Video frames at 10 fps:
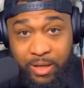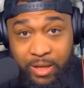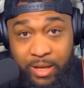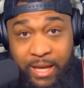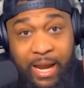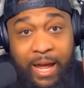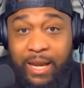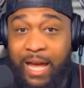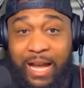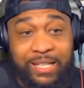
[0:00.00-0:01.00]
And
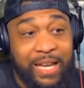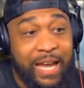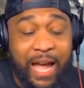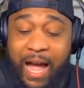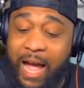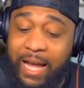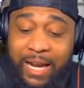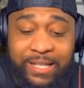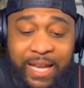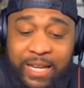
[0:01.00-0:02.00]
like I say, I got
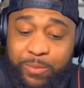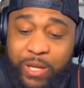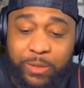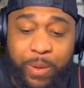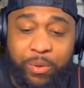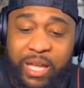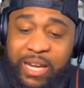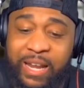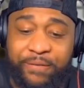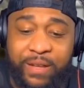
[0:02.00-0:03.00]
to say this because people get
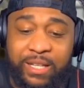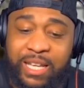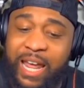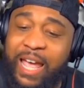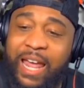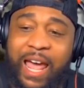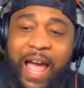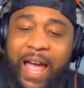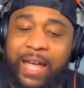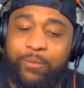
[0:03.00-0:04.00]
in their feelings.
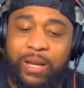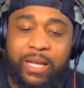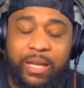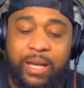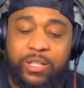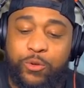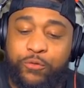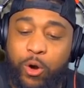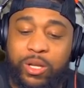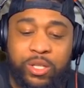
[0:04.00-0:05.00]
I ain't really too
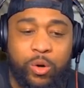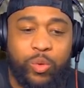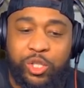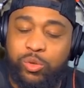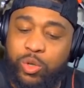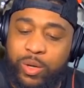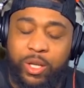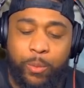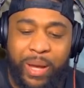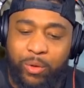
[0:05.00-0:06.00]
focused on what you do in
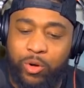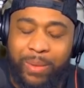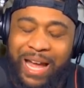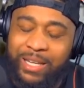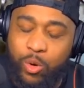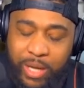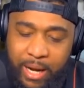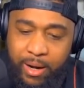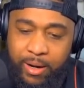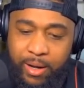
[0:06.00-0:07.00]
your bedroom. I don't
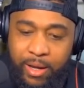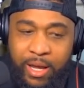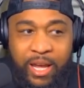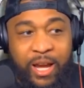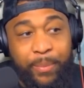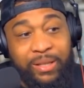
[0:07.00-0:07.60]
care. But